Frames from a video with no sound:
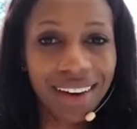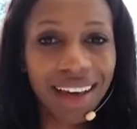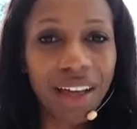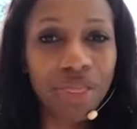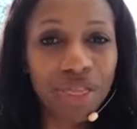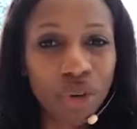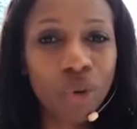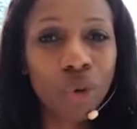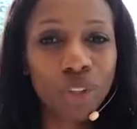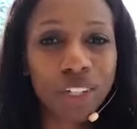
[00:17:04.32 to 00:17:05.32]
and
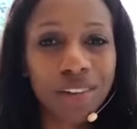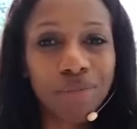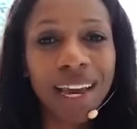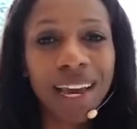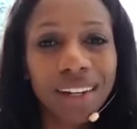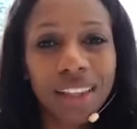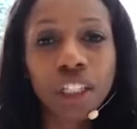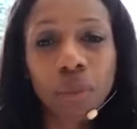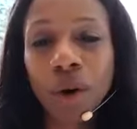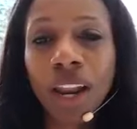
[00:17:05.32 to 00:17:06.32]
thought of being under the
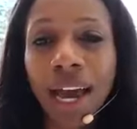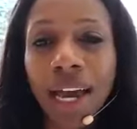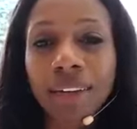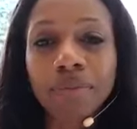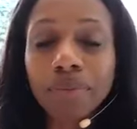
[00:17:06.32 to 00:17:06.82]
spotlight.